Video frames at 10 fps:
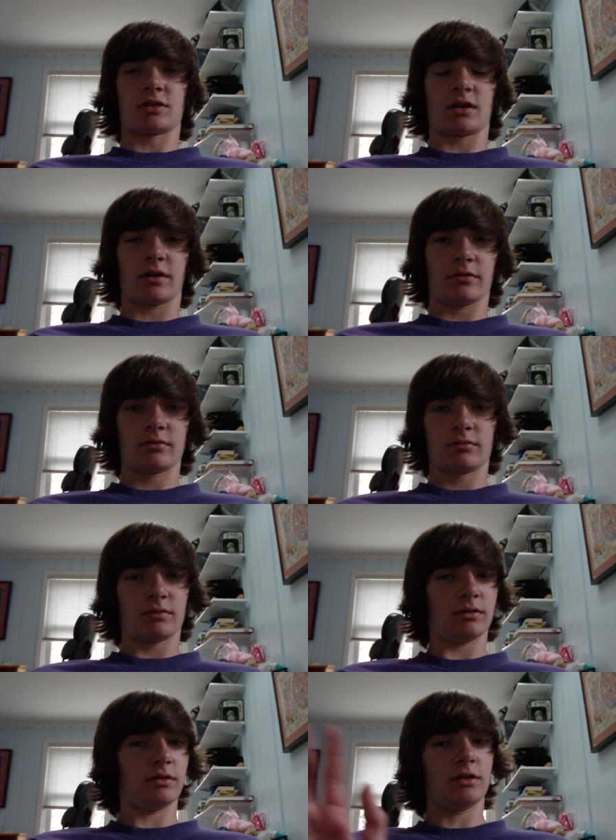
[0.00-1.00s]
I don't know.
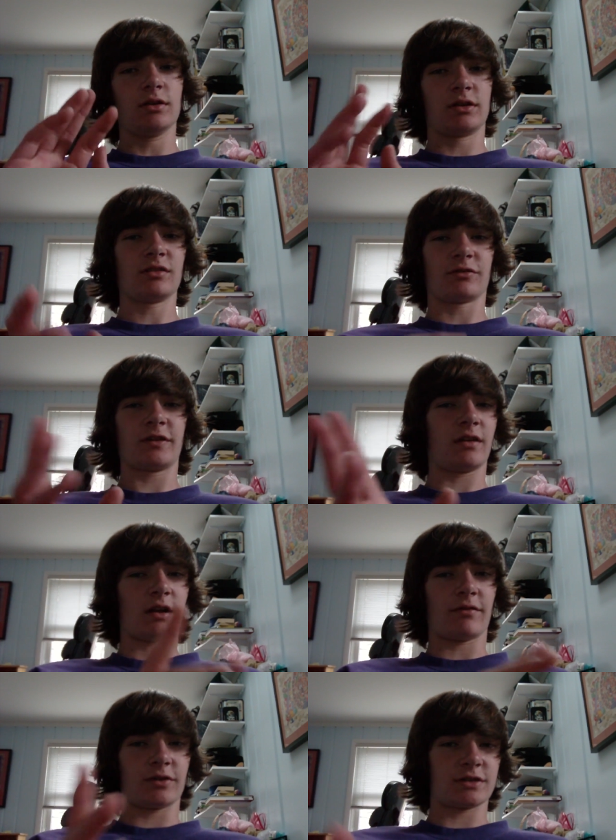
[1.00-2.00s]
You'll figure it
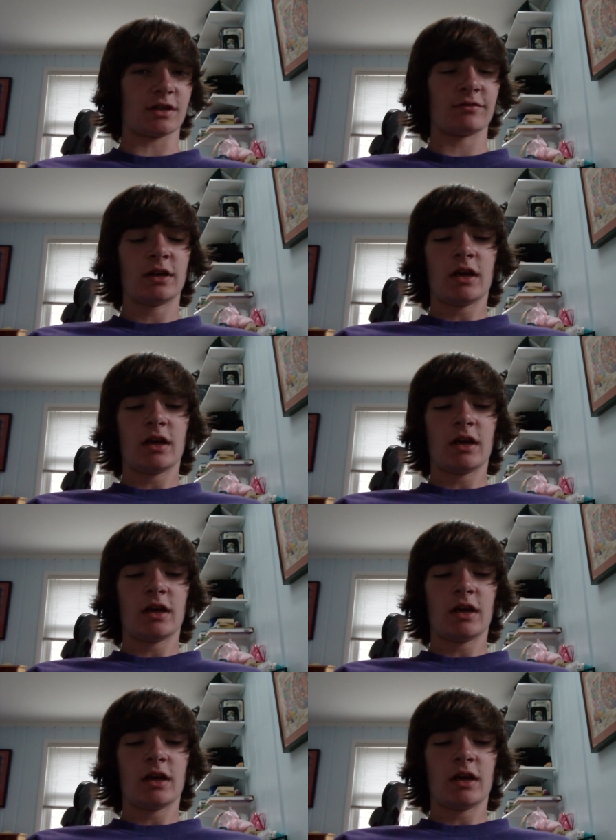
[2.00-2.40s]
out for yourself.